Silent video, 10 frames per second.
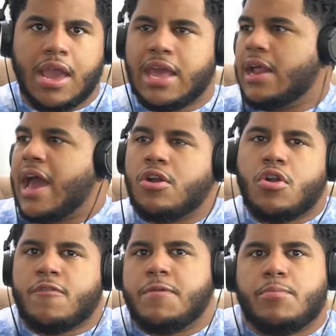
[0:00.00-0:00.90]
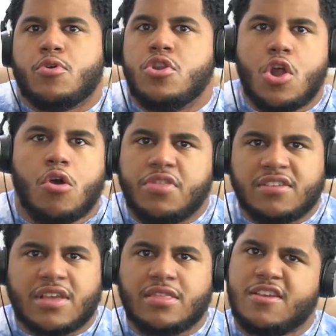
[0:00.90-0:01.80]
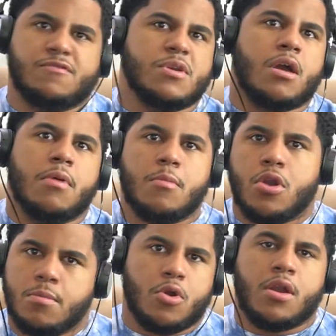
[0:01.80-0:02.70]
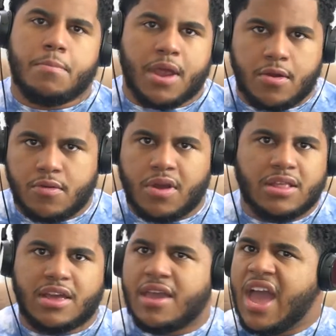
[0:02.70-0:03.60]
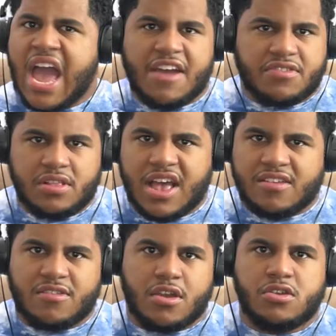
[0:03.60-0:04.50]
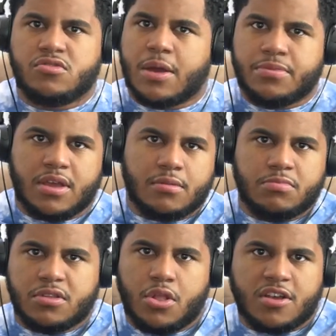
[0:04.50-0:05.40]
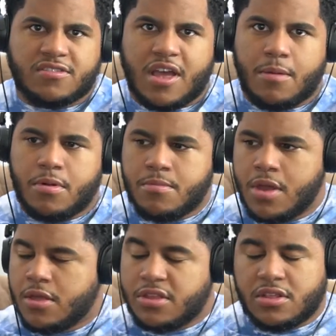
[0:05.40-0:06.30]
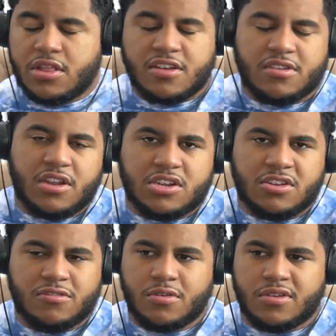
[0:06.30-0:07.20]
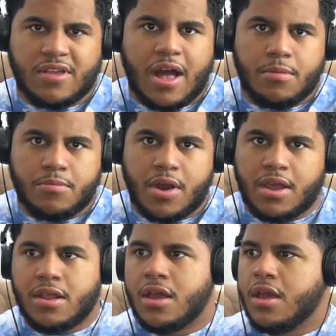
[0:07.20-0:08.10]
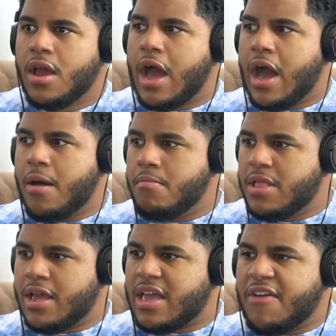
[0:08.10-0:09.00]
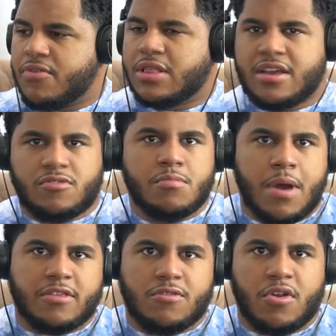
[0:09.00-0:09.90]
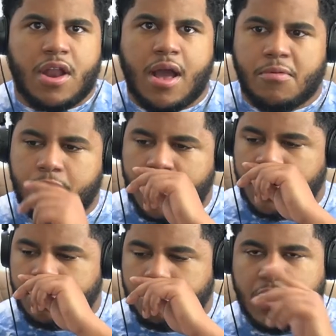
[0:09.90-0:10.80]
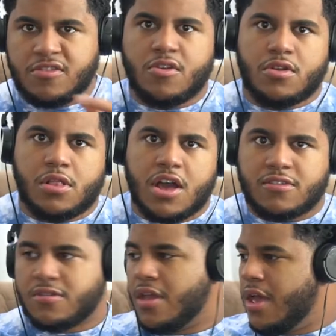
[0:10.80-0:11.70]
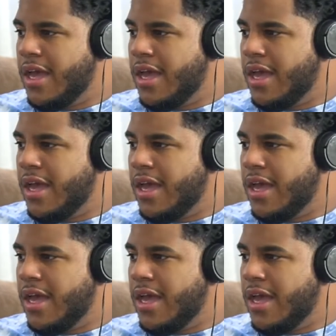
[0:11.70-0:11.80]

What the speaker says: And I don't know if people know this. I think it's becoming more and more apparent, right? Like, after last year, he dropped the deluxe album, the deluxe edition to his album, right? Like, I feel like to My Turn album, right? My Turn Deluxe.